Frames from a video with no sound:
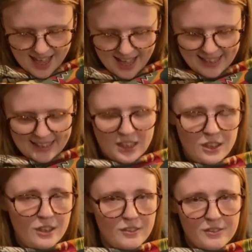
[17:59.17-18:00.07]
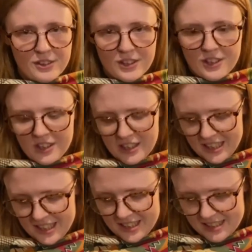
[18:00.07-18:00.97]
I love the
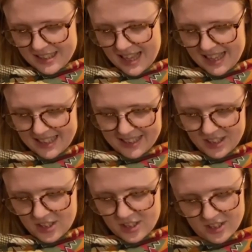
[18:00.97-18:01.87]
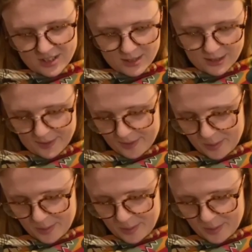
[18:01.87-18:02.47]
colours and I just love the